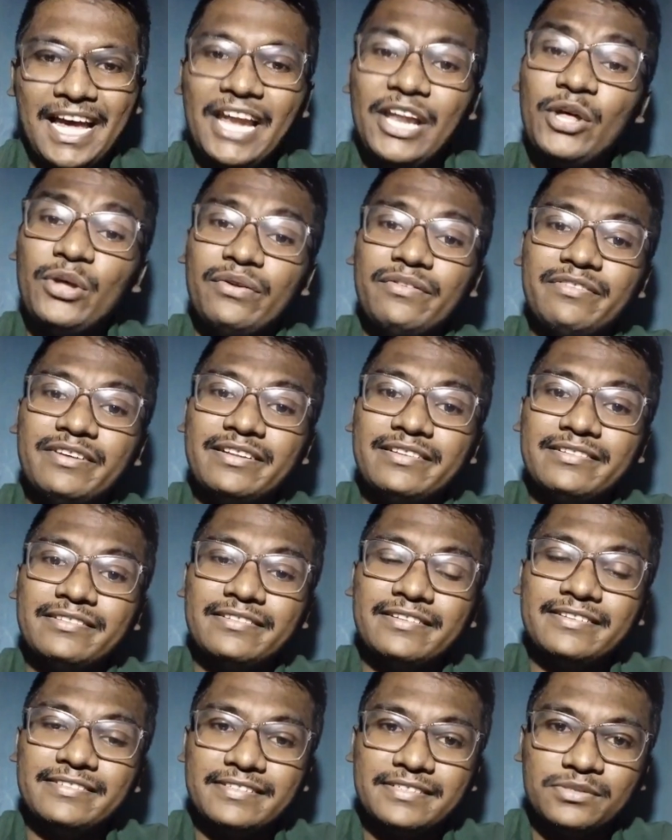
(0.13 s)
Hello everyone,
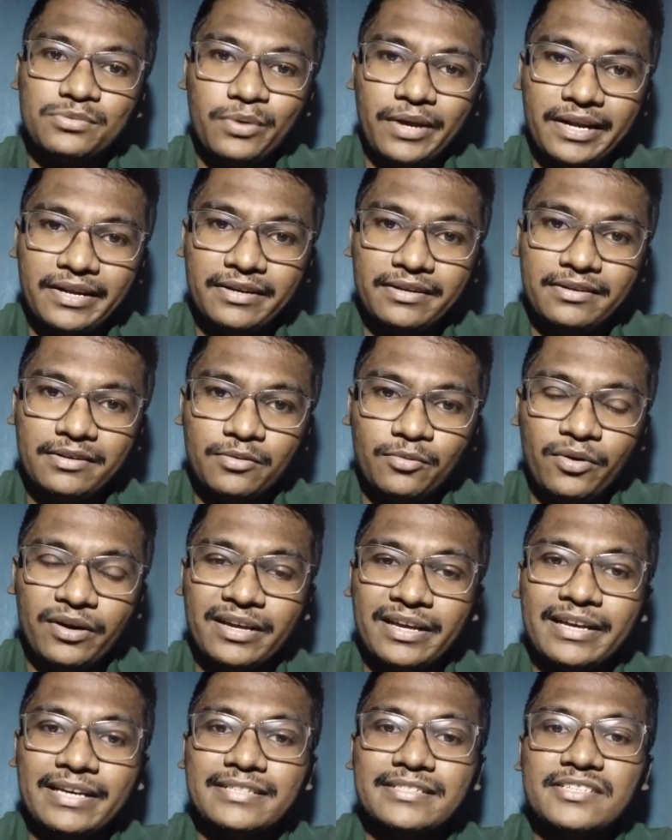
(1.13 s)
this is Venkat
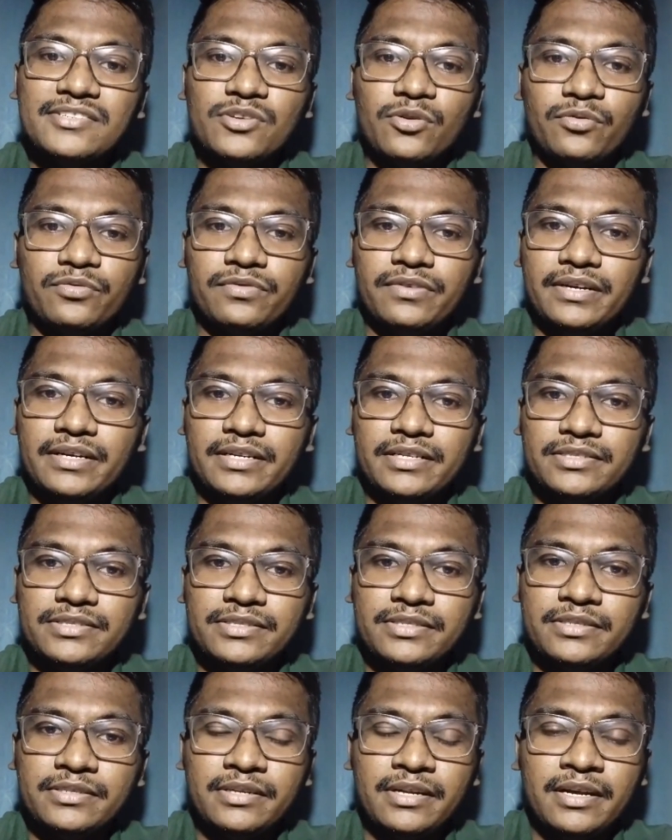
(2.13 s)
working as a software
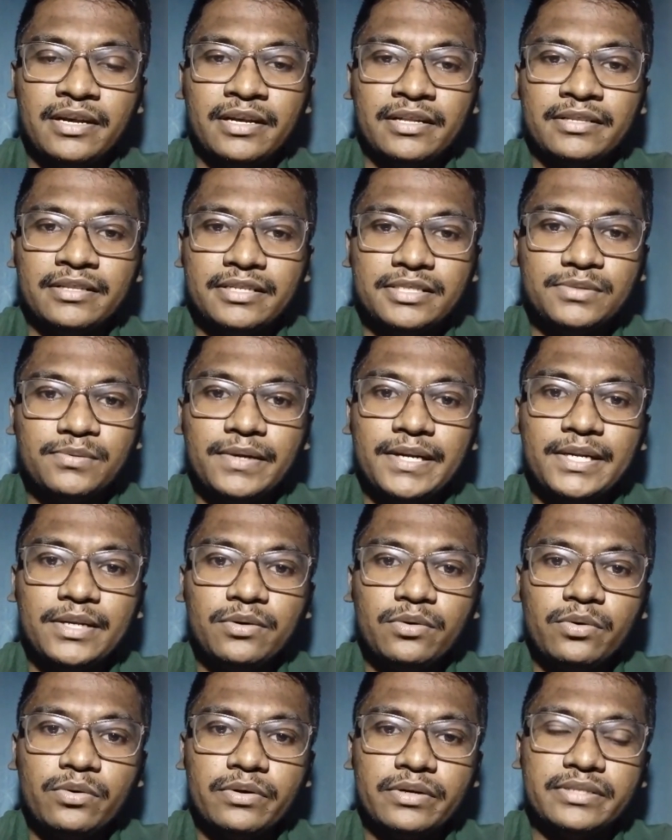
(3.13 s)
tester. This
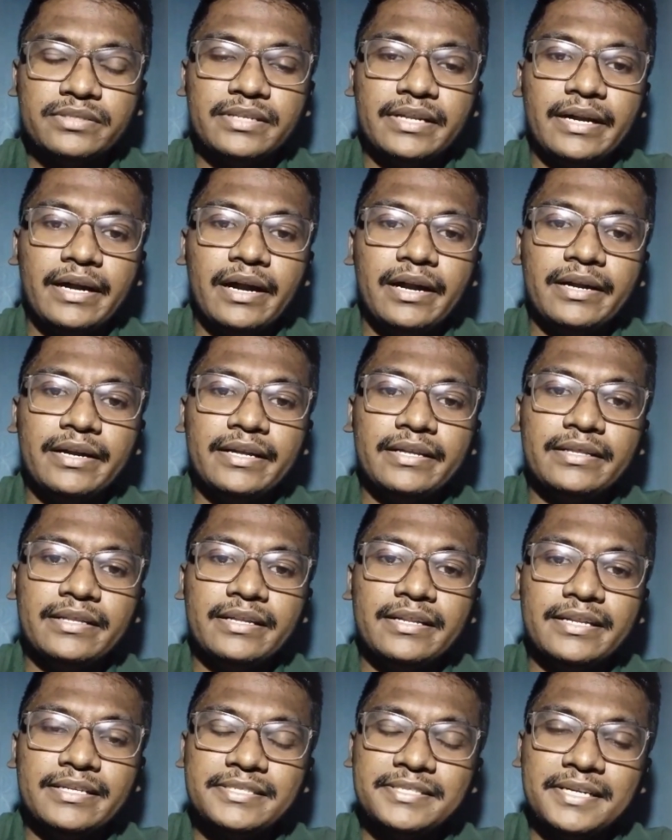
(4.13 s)
video is regarding
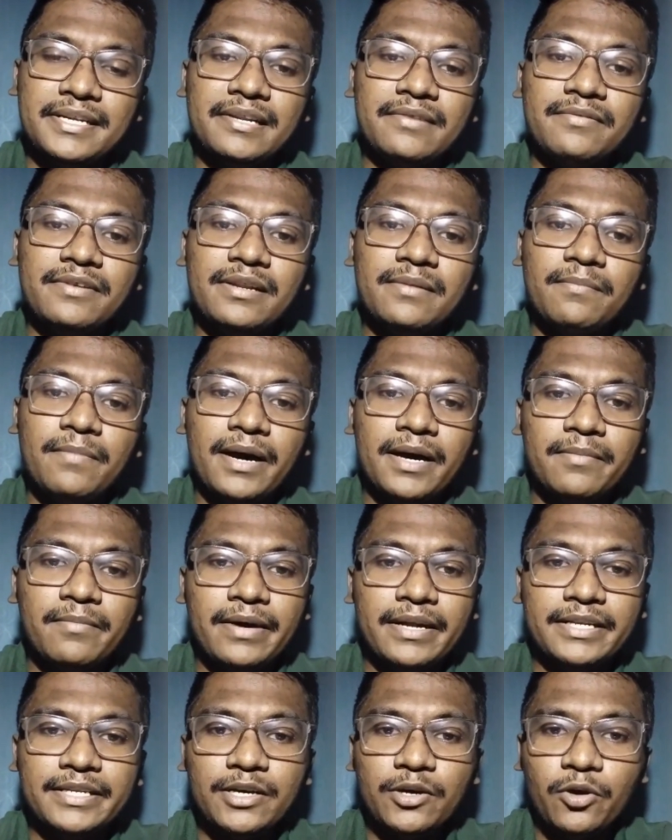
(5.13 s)
the national level
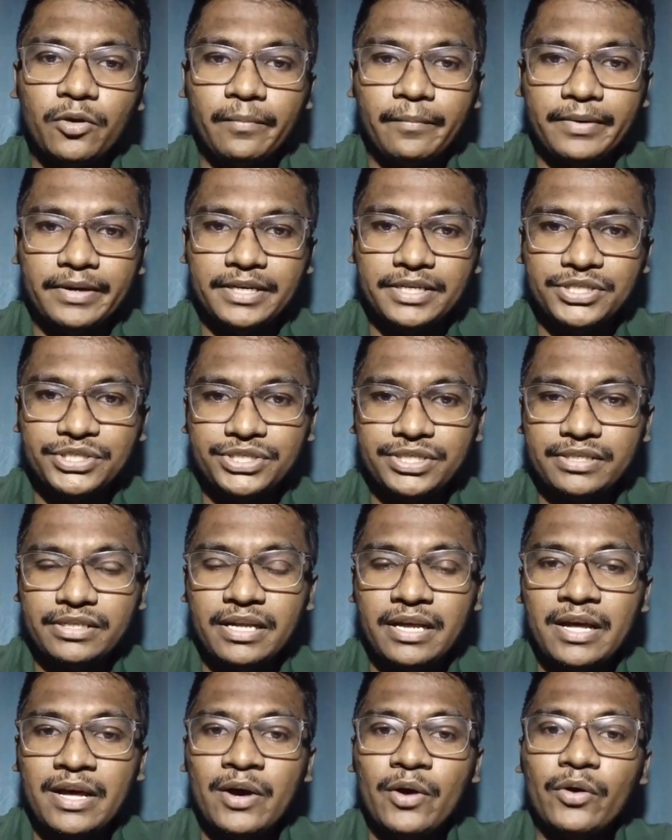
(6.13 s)
Bugmania competition
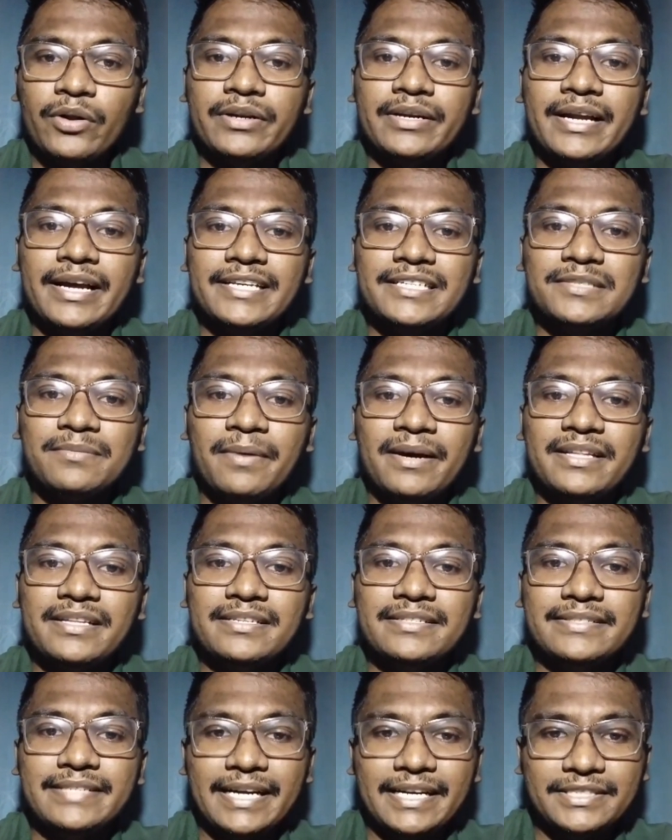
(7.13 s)
organized by the
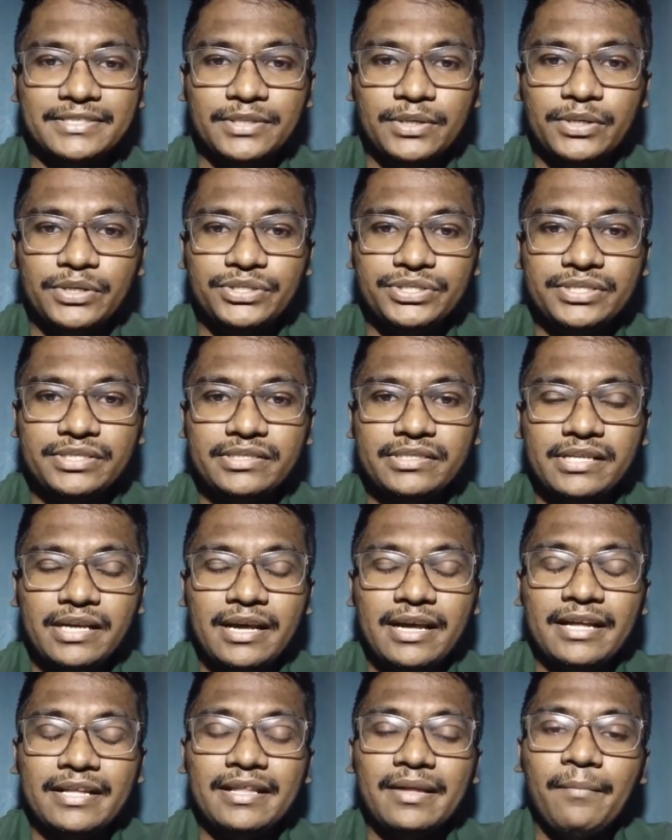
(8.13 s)
STAD Solutions.
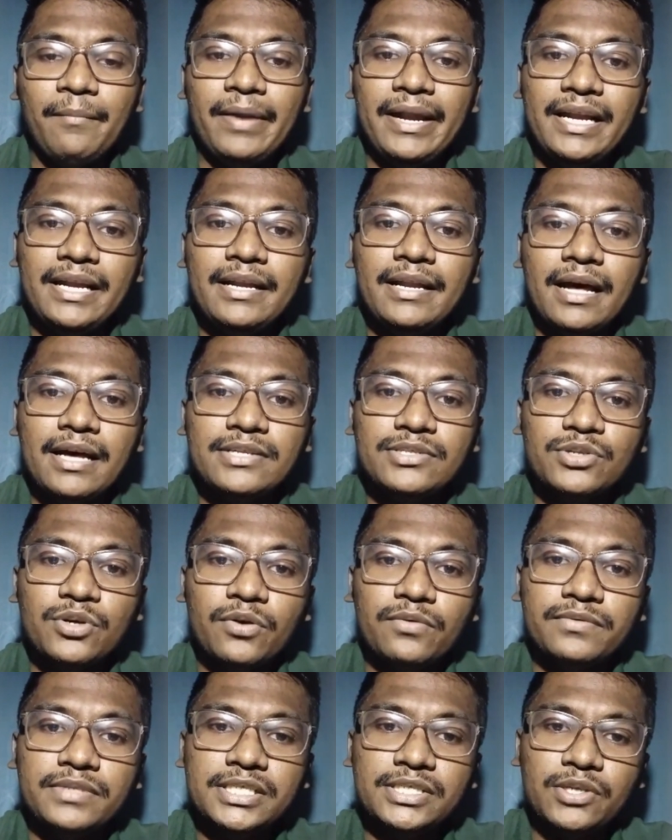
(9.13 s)
The main task
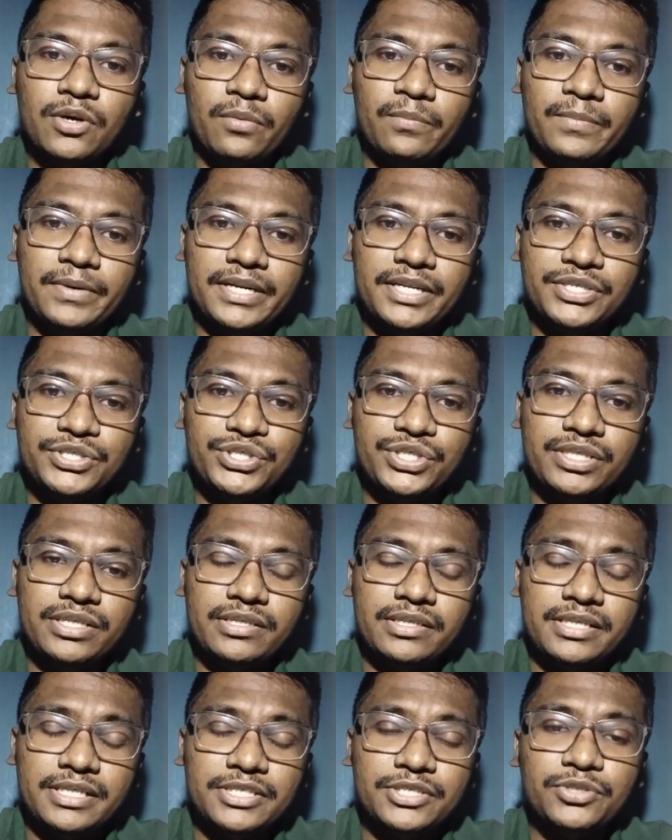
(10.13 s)
of this competition
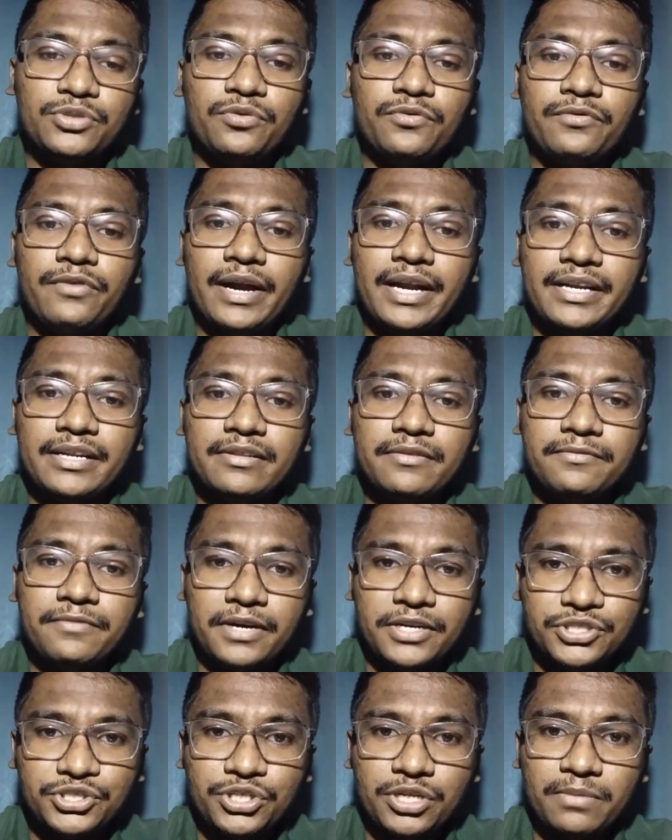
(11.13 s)
is to find the
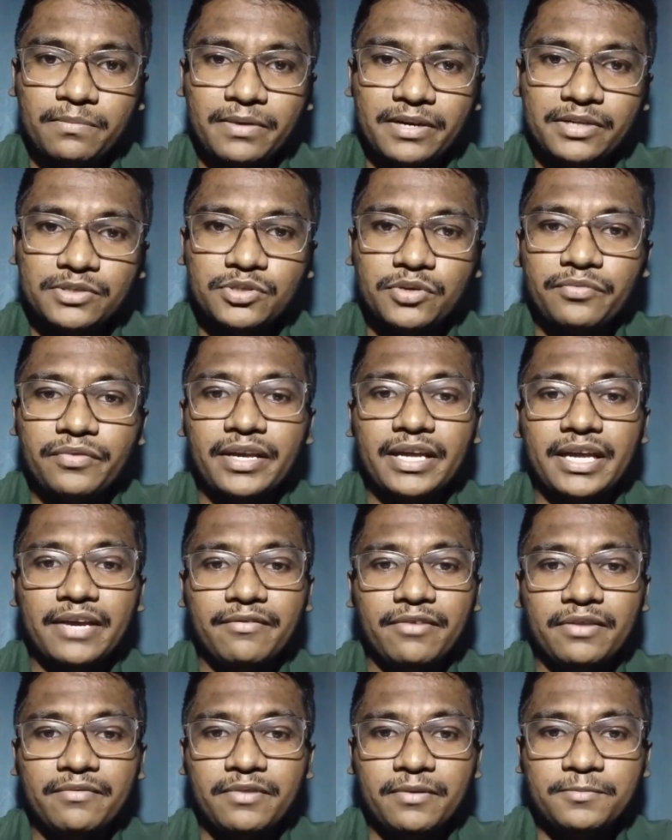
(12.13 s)
functional bugs of a
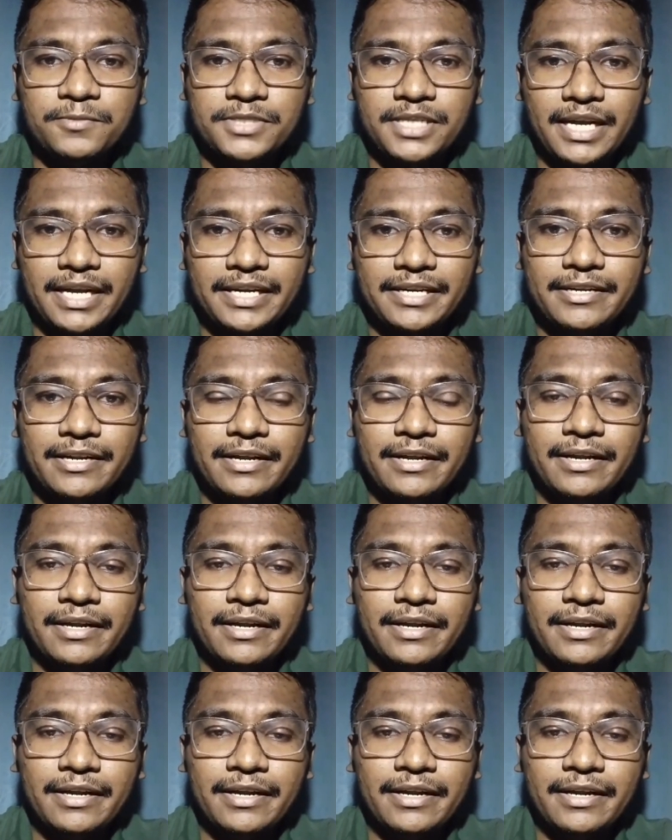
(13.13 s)
given website.